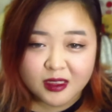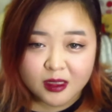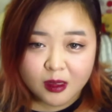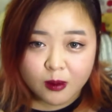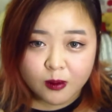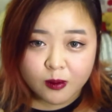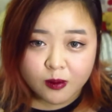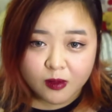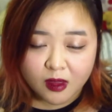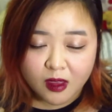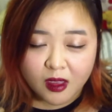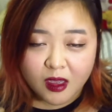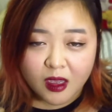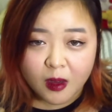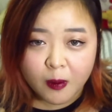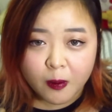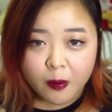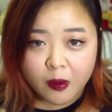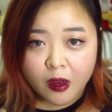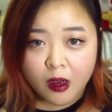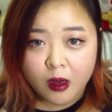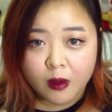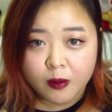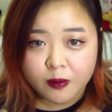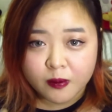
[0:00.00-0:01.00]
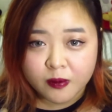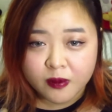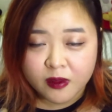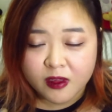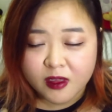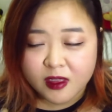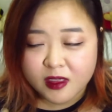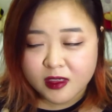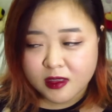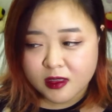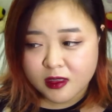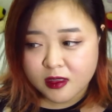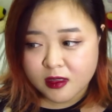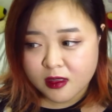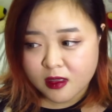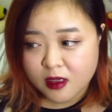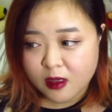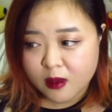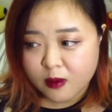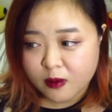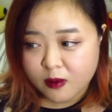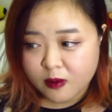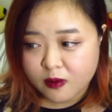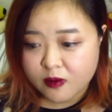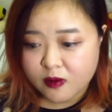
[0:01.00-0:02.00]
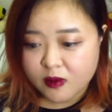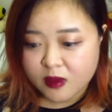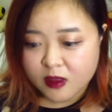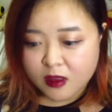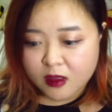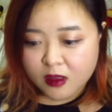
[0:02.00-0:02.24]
some K-pop, plus some